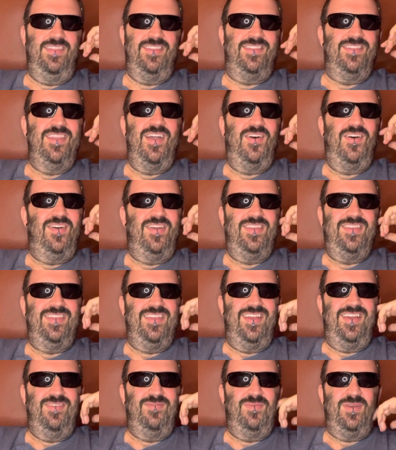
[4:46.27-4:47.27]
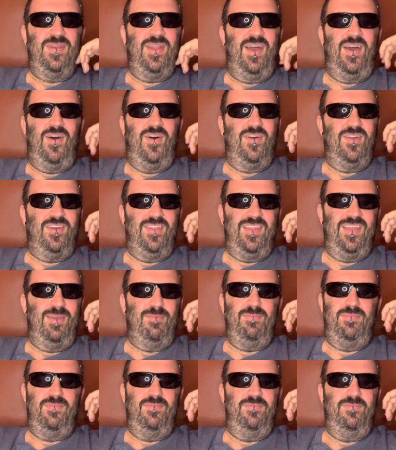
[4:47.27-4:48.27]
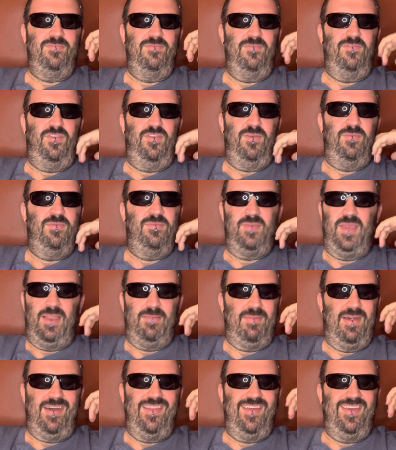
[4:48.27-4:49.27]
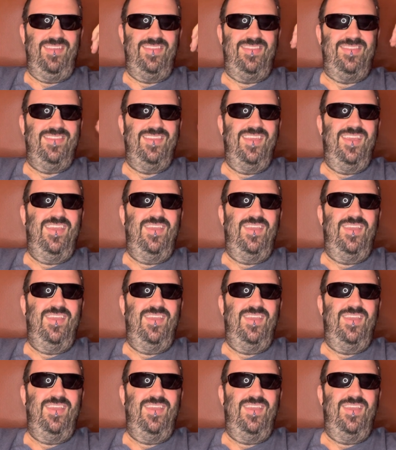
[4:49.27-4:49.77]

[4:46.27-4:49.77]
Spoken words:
No, it's not, we're not all going to get films made about us.